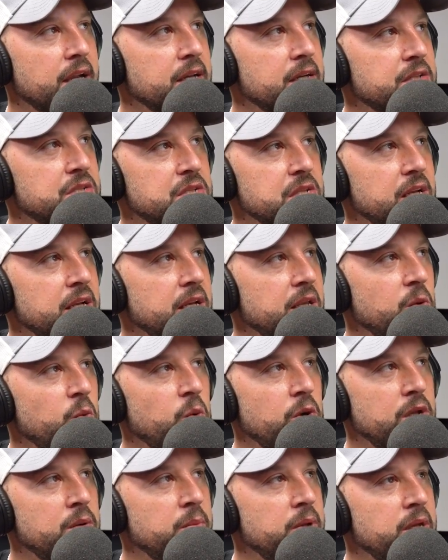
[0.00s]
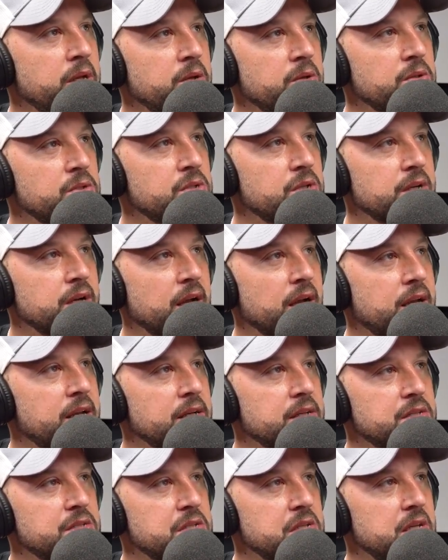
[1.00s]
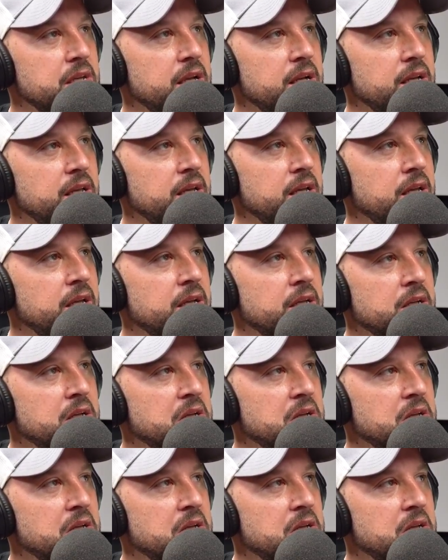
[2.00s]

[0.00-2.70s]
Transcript: going to see any windmills. You're not going to see any,